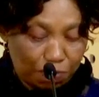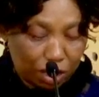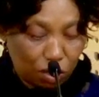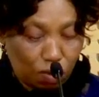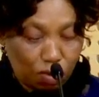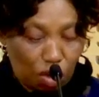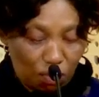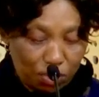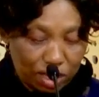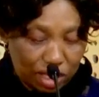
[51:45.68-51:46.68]
bathrooms,
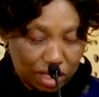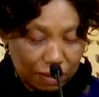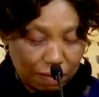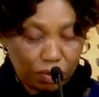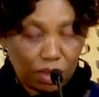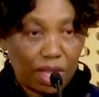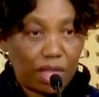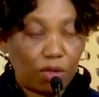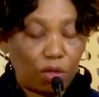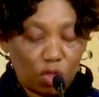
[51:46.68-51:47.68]
offices,
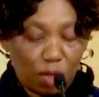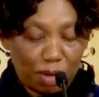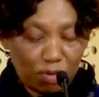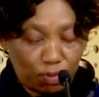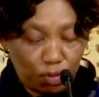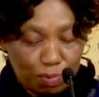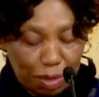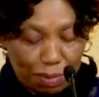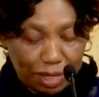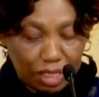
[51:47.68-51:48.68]
and also about food
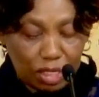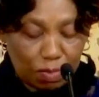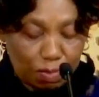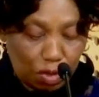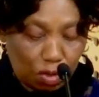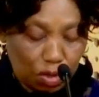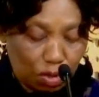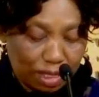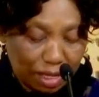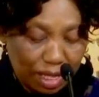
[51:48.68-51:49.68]
preparations, because
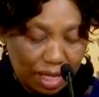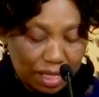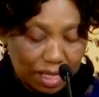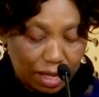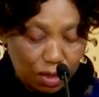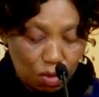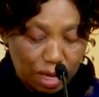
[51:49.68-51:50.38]
also there are new